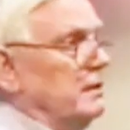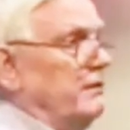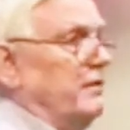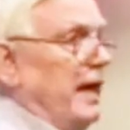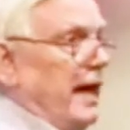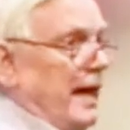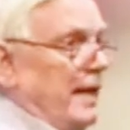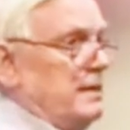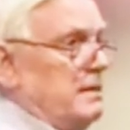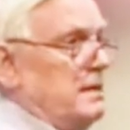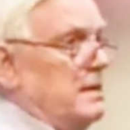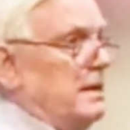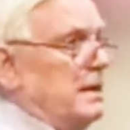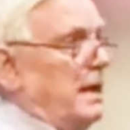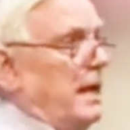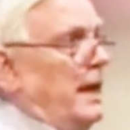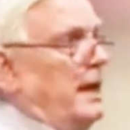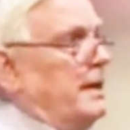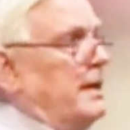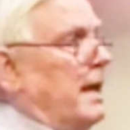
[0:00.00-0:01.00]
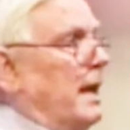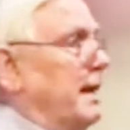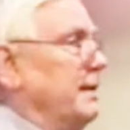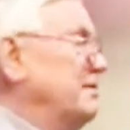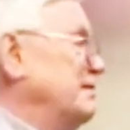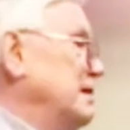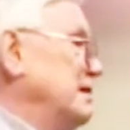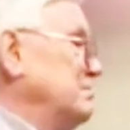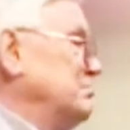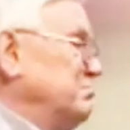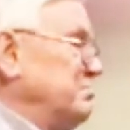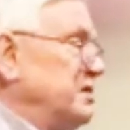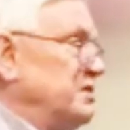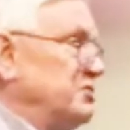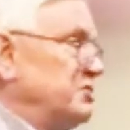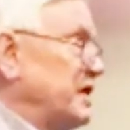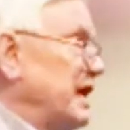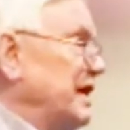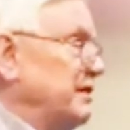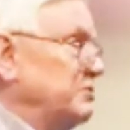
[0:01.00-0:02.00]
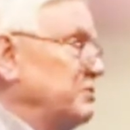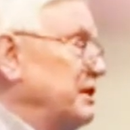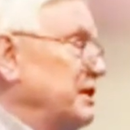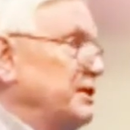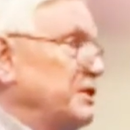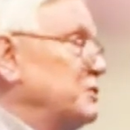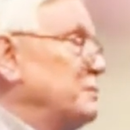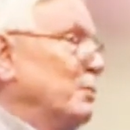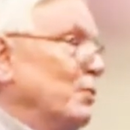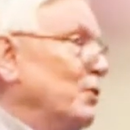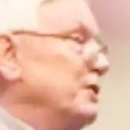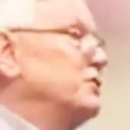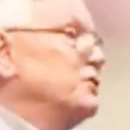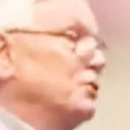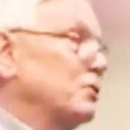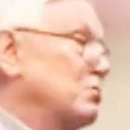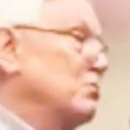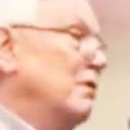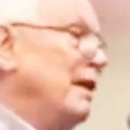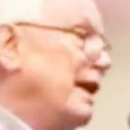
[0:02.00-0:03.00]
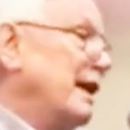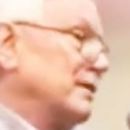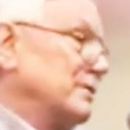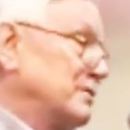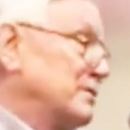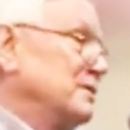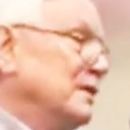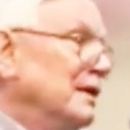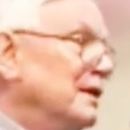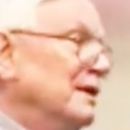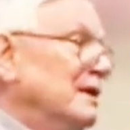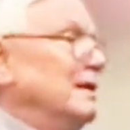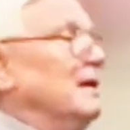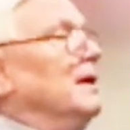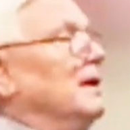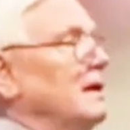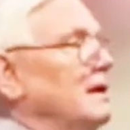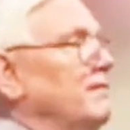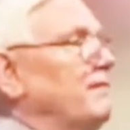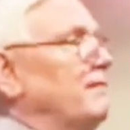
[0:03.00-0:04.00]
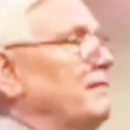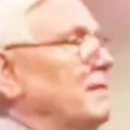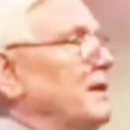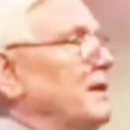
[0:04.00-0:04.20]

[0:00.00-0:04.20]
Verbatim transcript: of that, and I think his points are correct. If